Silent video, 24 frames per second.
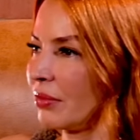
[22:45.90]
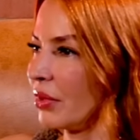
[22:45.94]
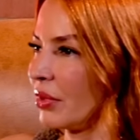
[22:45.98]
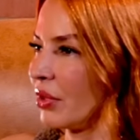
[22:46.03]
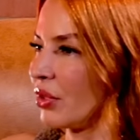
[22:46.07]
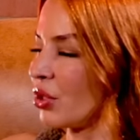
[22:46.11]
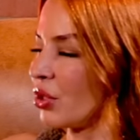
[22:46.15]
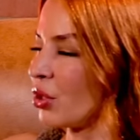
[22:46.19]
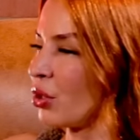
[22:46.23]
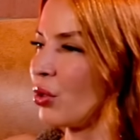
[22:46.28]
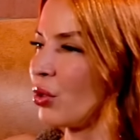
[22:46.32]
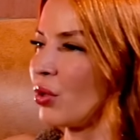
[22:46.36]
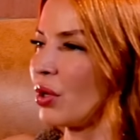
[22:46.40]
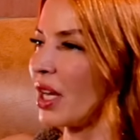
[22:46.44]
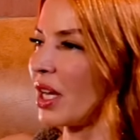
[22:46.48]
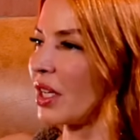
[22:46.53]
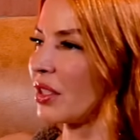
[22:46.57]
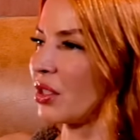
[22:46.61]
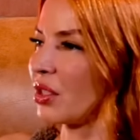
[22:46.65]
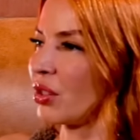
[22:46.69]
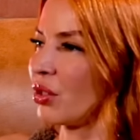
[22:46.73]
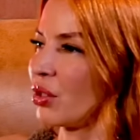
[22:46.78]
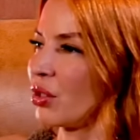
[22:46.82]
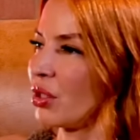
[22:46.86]
So you
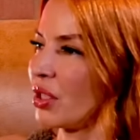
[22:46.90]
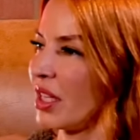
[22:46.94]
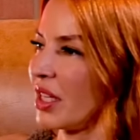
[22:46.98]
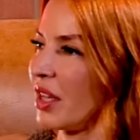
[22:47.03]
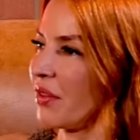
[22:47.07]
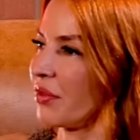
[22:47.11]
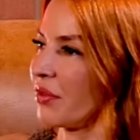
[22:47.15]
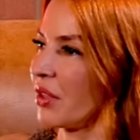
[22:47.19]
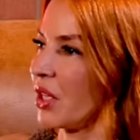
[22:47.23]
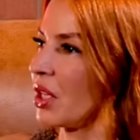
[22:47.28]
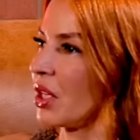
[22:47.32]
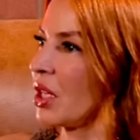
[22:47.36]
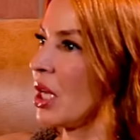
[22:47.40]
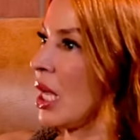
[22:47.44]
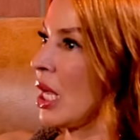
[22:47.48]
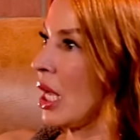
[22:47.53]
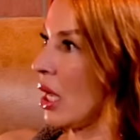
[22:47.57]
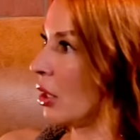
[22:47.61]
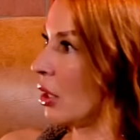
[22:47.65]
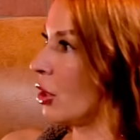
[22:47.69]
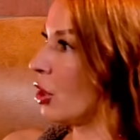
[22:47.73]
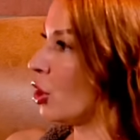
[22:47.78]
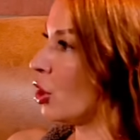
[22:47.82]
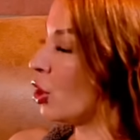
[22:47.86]
guys are just gifted.
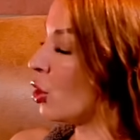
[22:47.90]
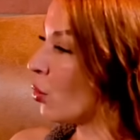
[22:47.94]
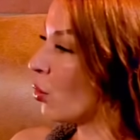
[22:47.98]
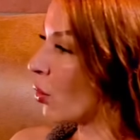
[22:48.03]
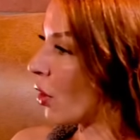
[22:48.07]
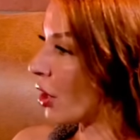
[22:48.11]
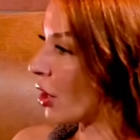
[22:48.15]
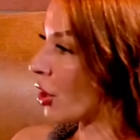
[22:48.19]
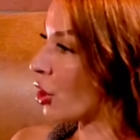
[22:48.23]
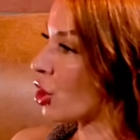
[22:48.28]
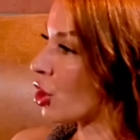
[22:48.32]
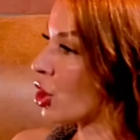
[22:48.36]
You were on a